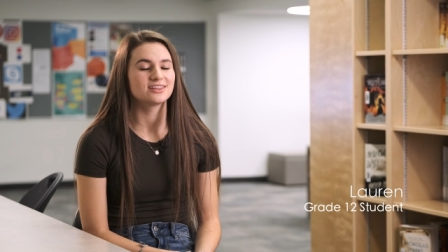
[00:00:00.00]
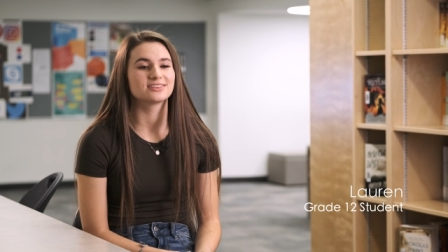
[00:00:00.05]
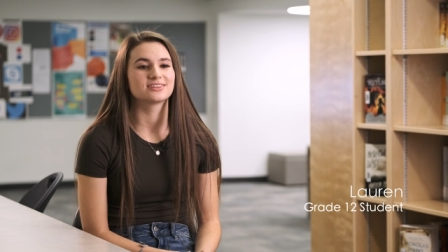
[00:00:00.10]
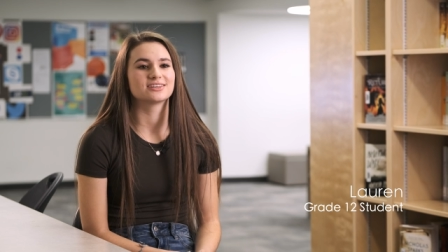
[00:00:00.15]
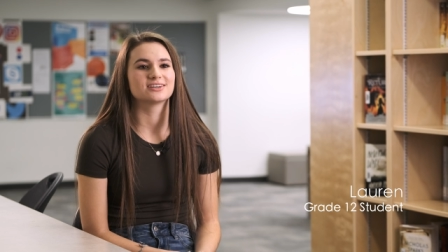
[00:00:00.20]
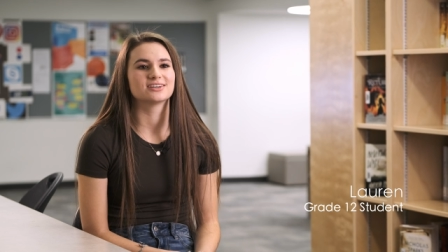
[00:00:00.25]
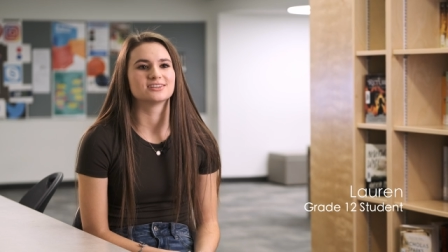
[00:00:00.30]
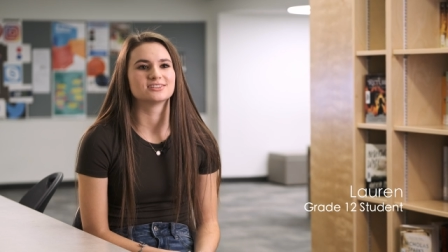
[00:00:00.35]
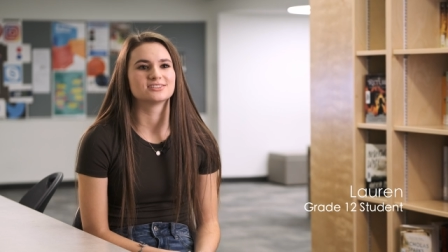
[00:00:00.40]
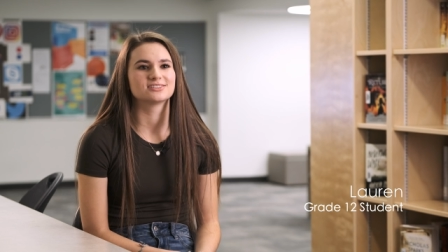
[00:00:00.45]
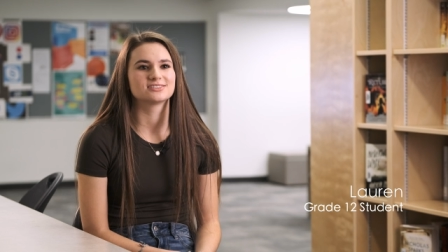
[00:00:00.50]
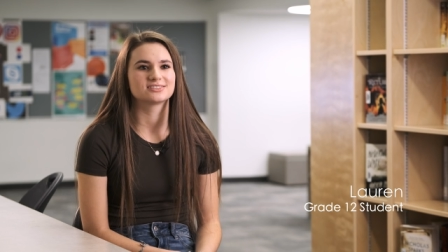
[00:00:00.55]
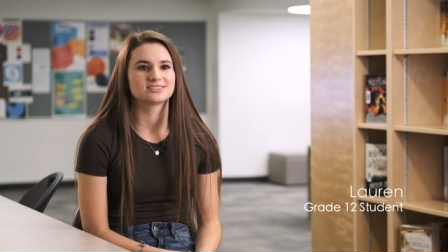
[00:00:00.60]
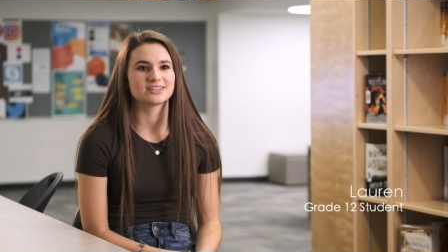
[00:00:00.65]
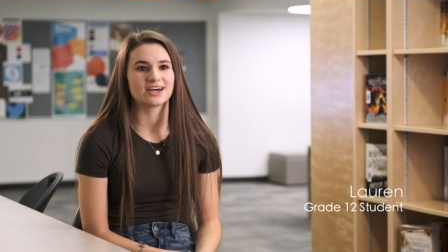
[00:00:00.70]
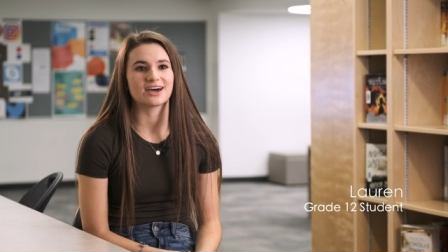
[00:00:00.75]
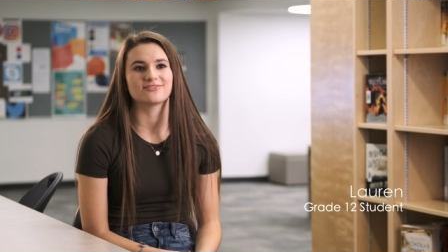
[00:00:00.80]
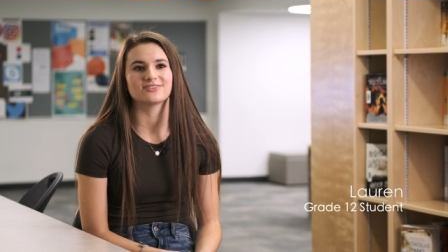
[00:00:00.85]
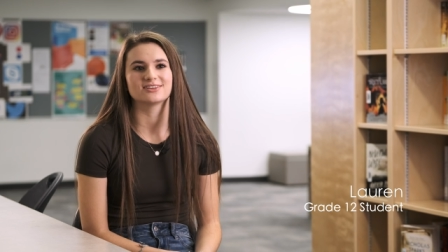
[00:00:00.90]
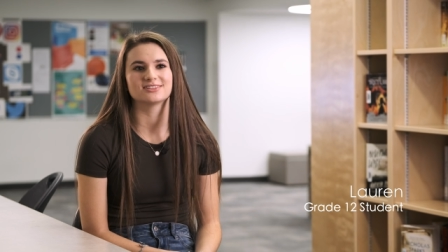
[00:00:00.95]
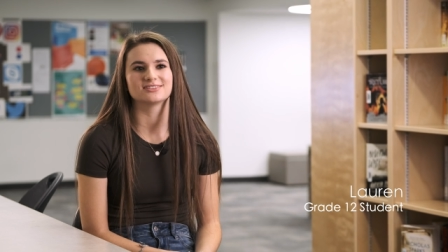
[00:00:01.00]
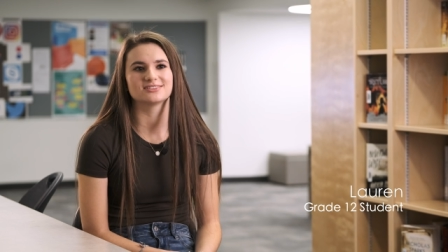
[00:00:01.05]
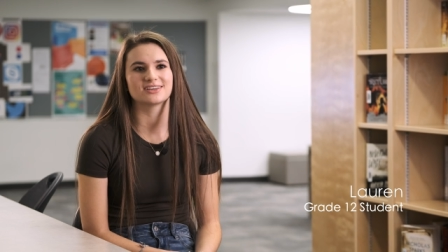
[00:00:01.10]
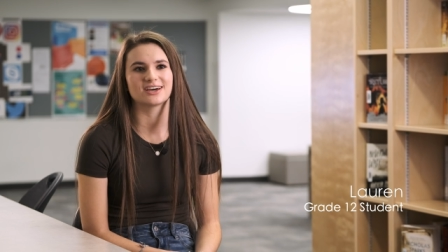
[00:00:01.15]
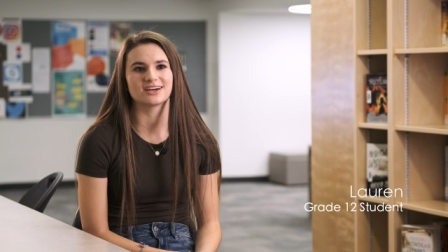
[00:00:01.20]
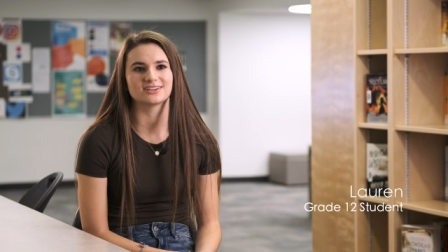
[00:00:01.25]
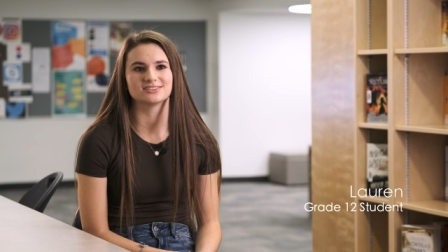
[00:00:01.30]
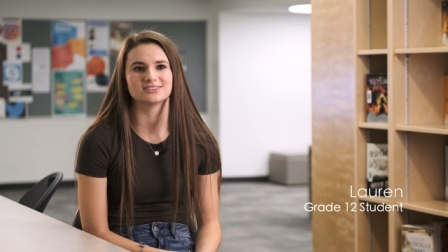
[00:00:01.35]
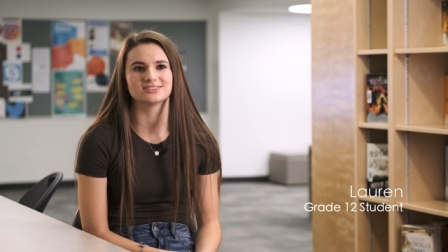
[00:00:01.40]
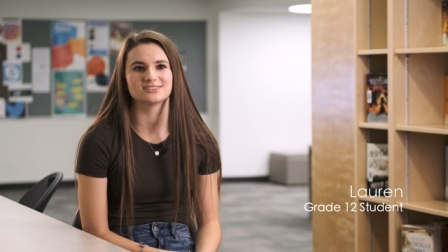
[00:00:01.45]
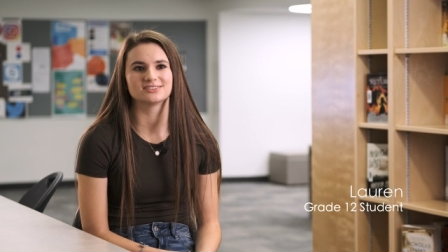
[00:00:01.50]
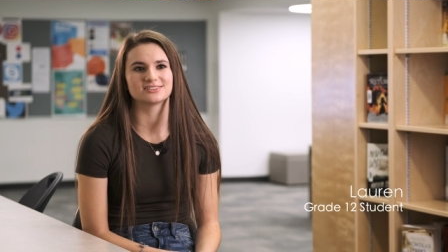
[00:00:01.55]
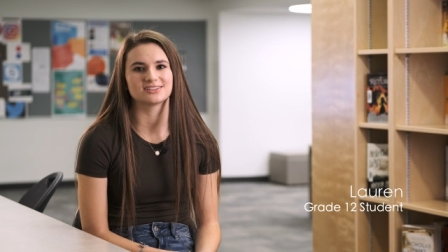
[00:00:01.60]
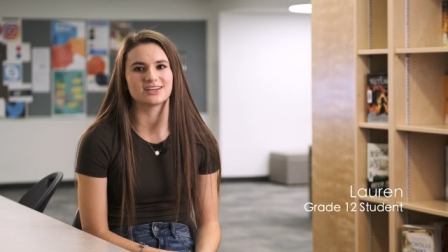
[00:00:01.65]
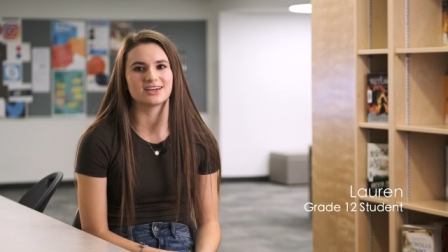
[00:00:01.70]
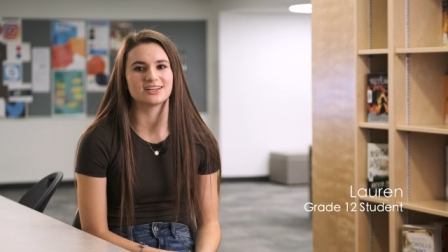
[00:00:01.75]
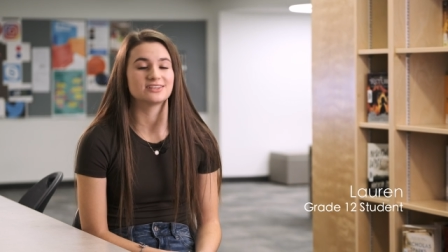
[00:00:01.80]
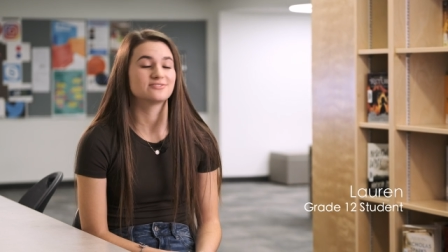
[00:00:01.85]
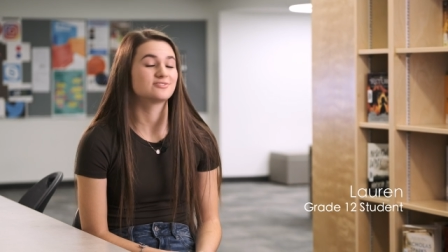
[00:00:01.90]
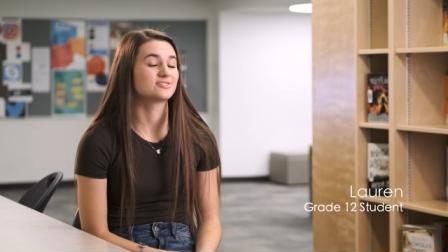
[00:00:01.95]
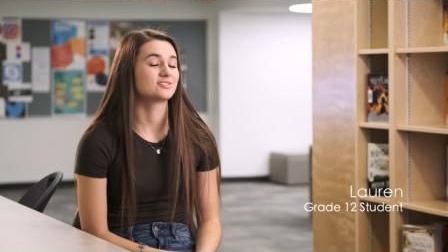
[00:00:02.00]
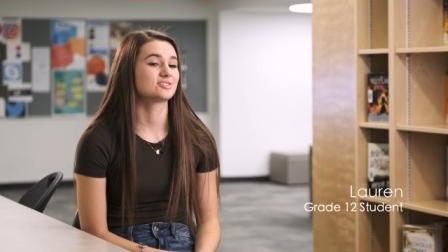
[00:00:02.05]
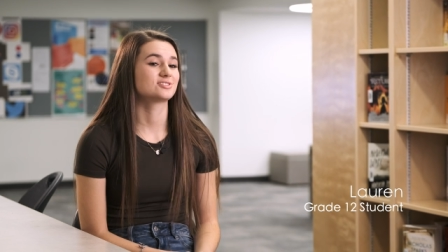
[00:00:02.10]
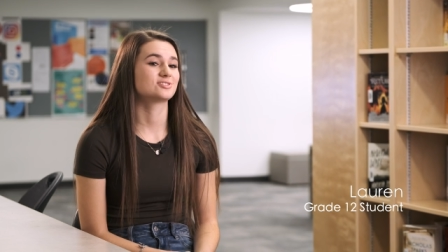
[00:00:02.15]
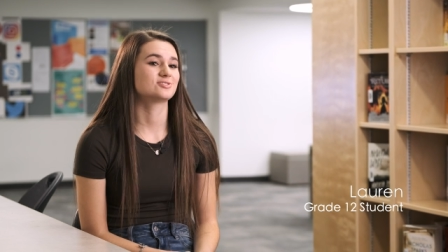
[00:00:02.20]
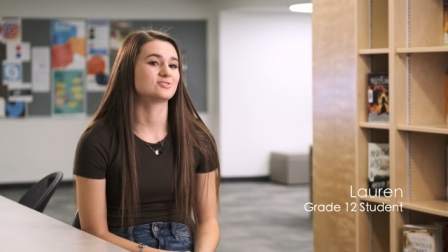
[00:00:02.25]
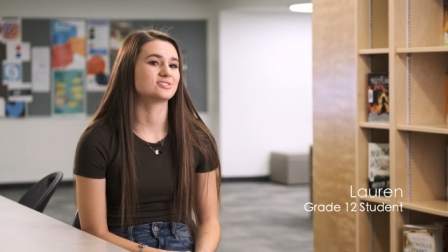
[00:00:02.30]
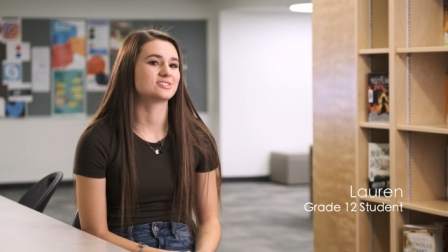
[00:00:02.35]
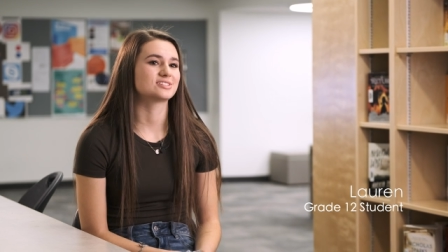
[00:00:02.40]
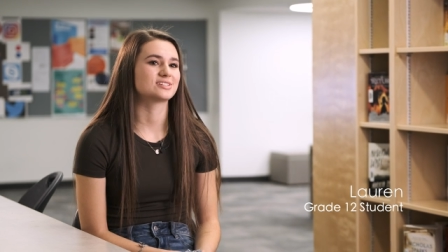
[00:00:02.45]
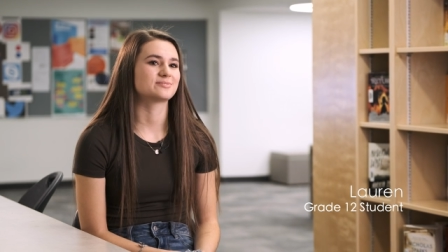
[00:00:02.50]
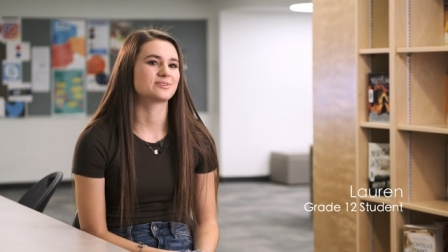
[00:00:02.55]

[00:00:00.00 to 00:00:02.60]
the staff at Satches and even the students